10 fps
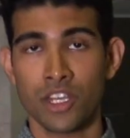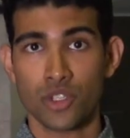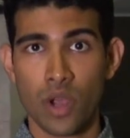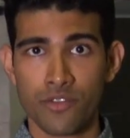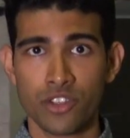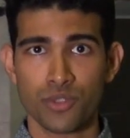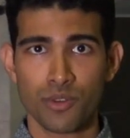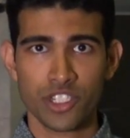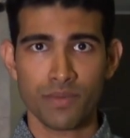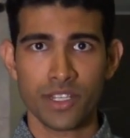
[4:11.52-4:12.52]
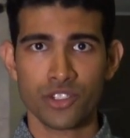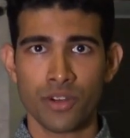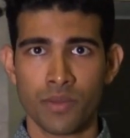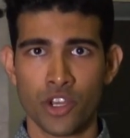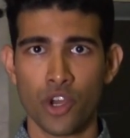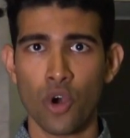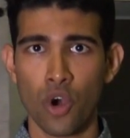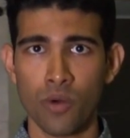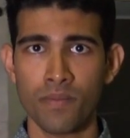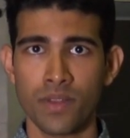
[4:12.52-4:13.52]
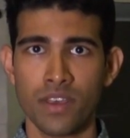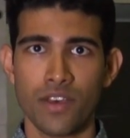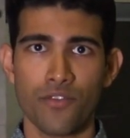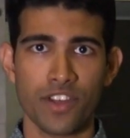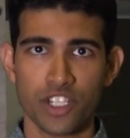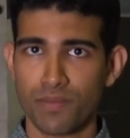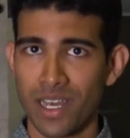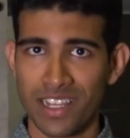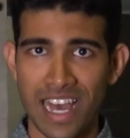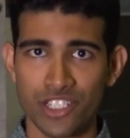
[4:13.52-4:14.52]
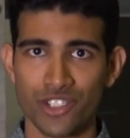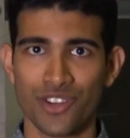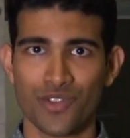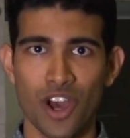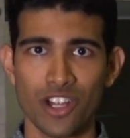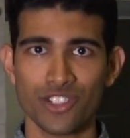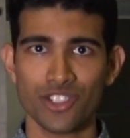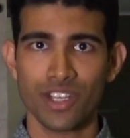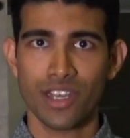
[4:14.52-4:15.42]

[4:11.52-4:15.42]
So after the spring semester I'm going to go home, finish my last year of college,